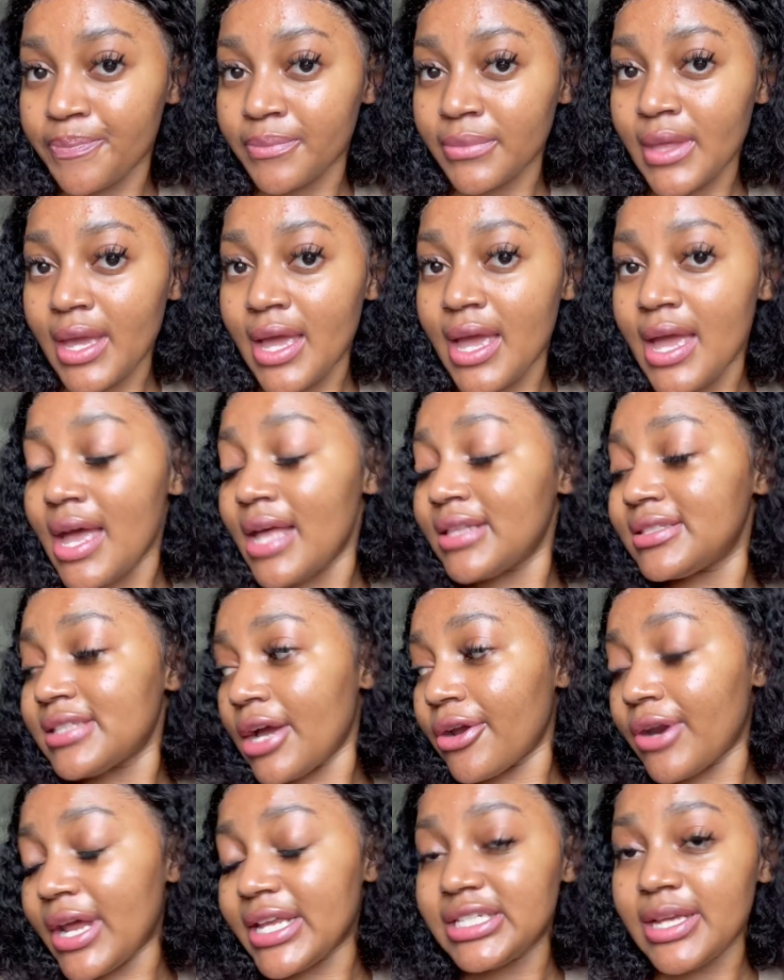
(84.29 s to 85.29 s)
It's
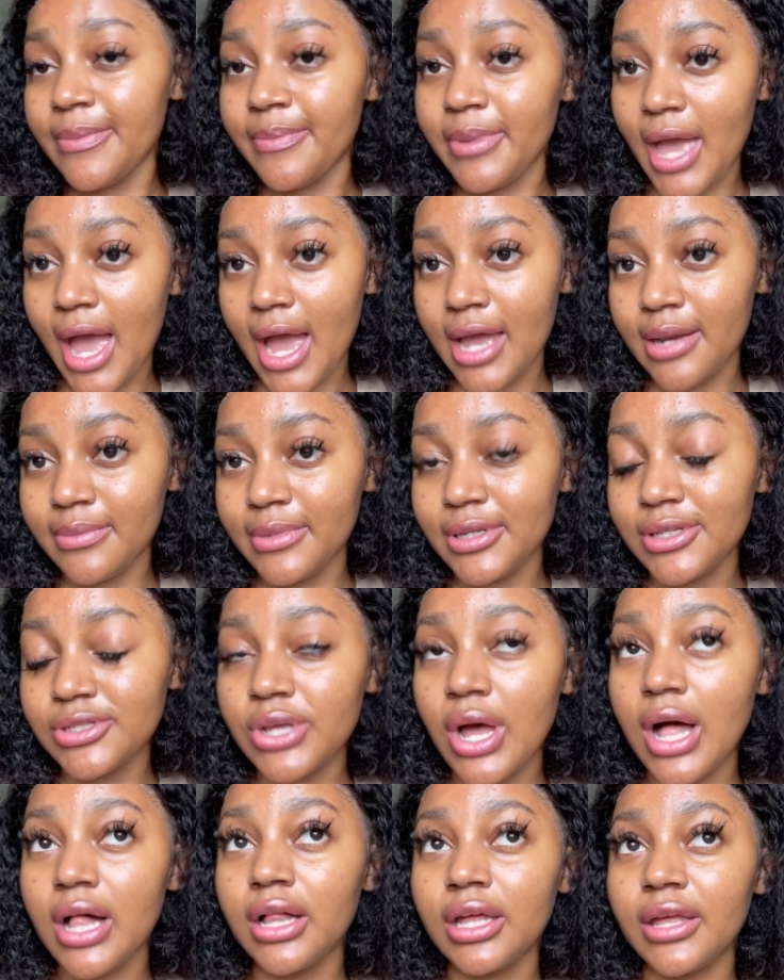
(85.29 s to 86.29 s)
like right here behind me, so
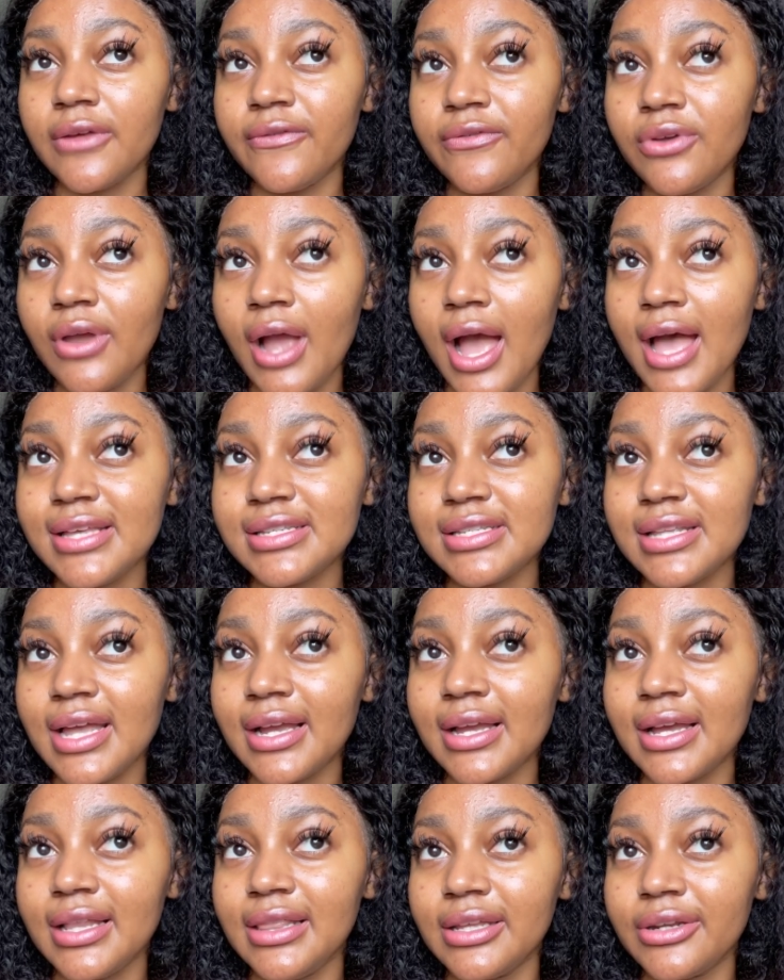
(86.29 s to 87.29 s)
I'll give you guys
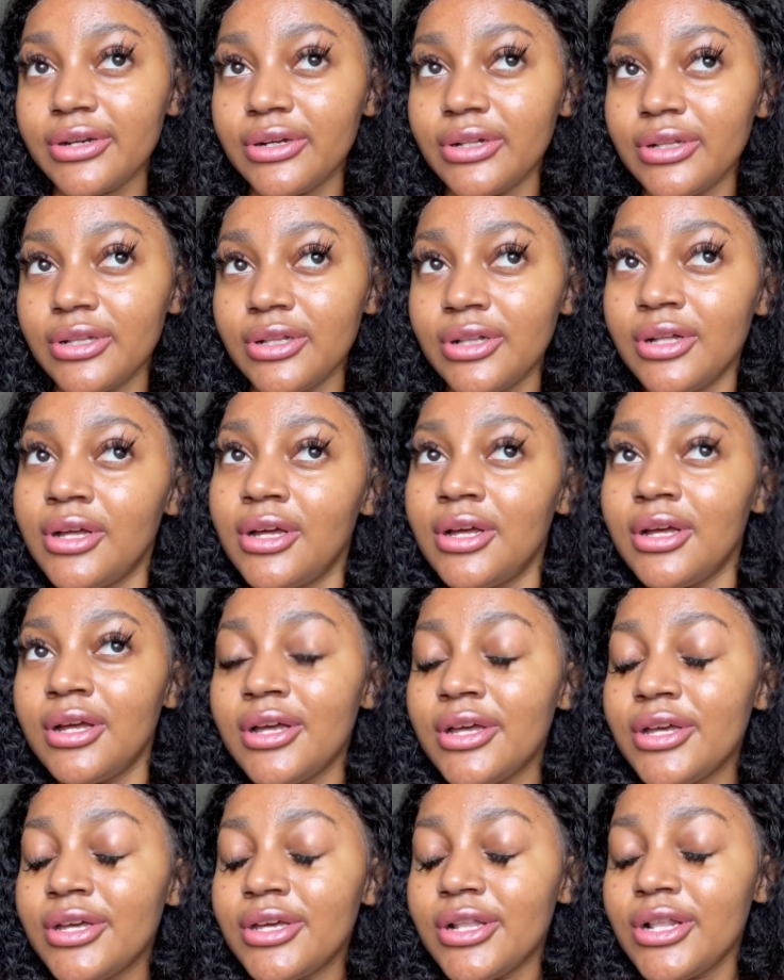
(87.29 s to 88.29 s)
like a little
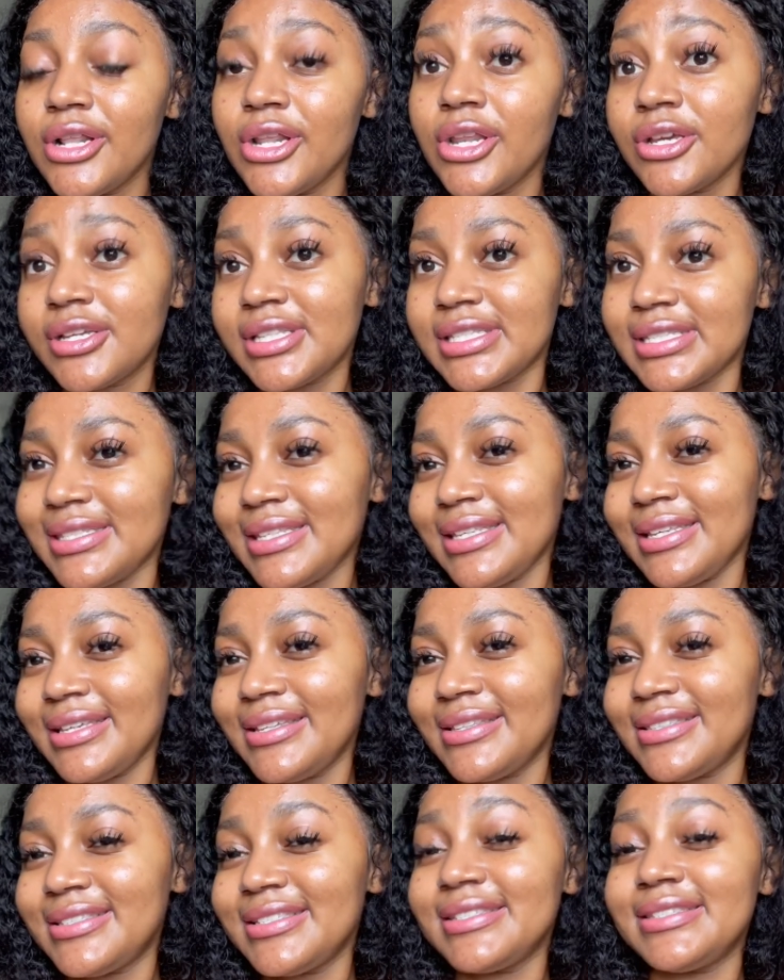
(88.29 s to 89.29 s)

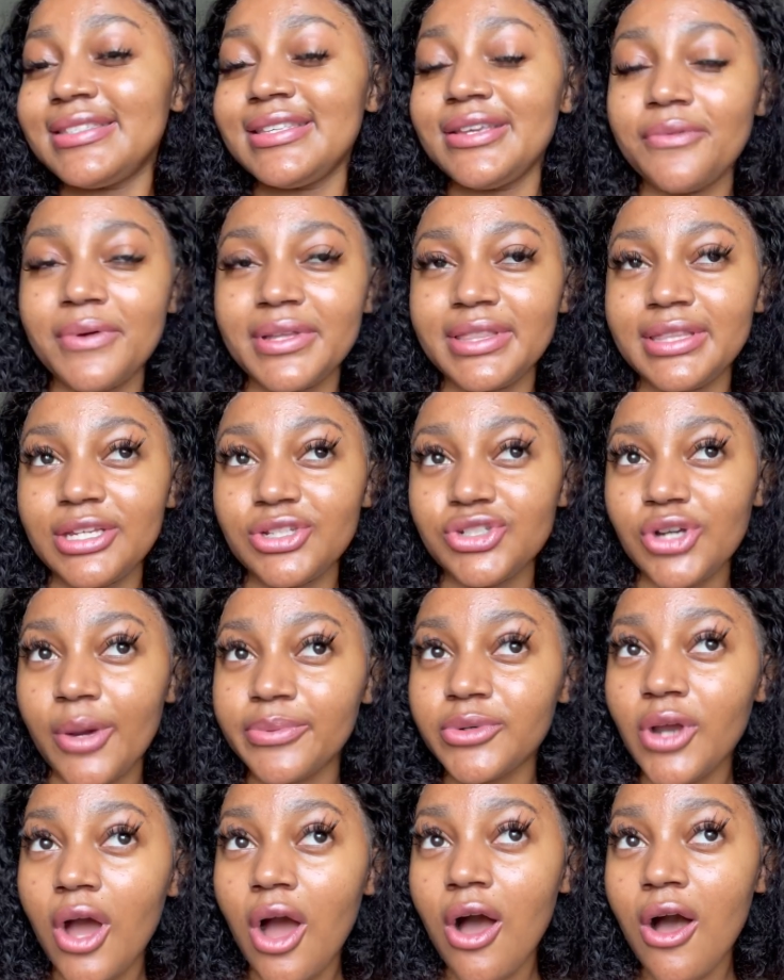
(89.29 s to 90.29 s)
look-see to see what they
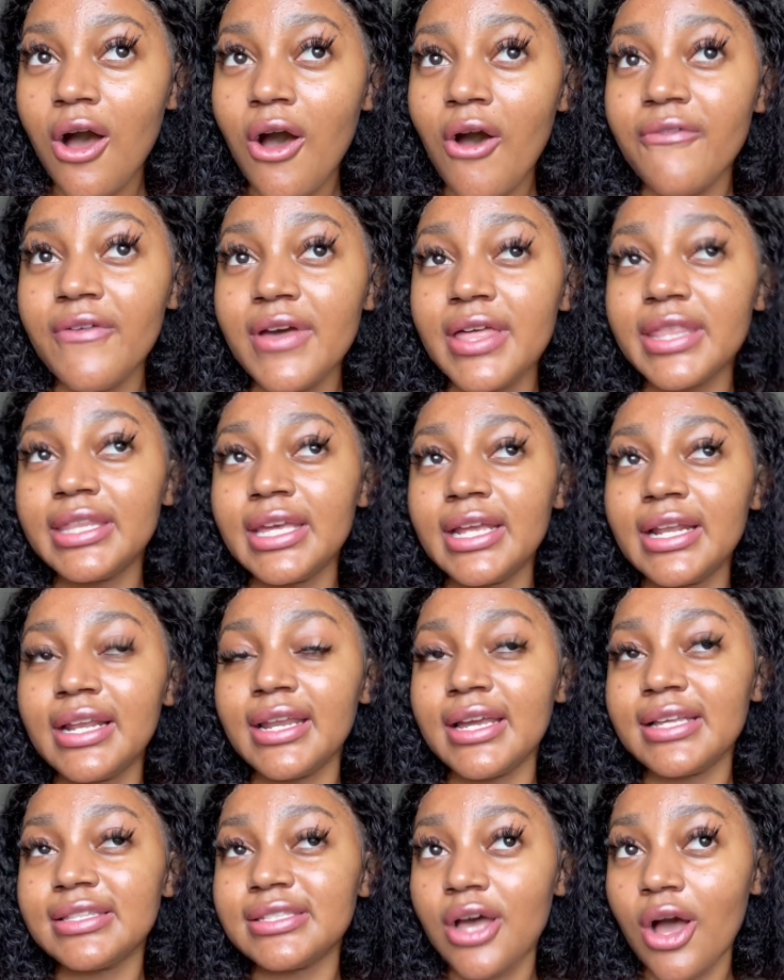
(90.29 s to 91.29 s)
dropped off. And then
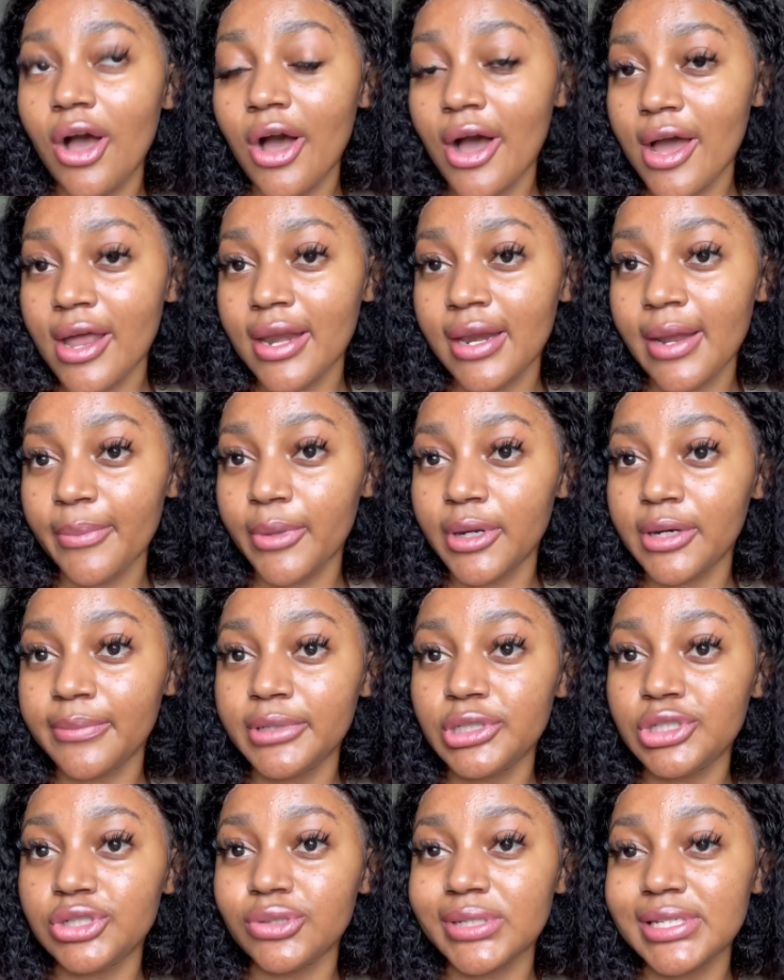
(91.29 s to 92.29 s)
later on, I'm going to
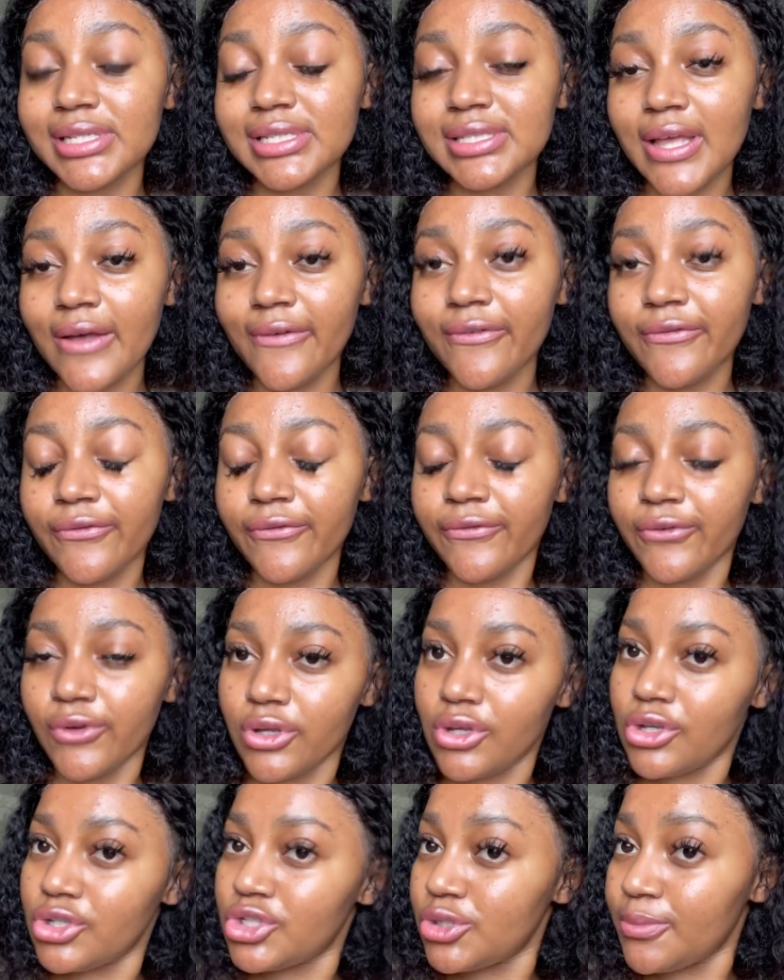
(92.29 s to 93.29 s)
be doing stuff for
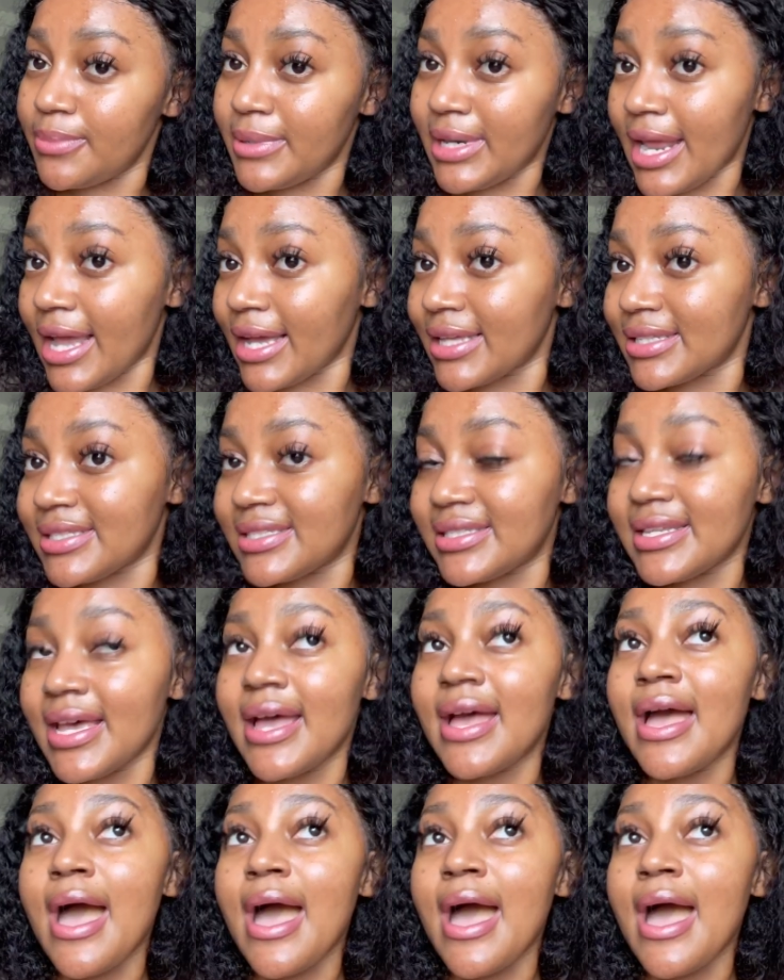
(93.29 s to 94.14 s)
YouTube Next.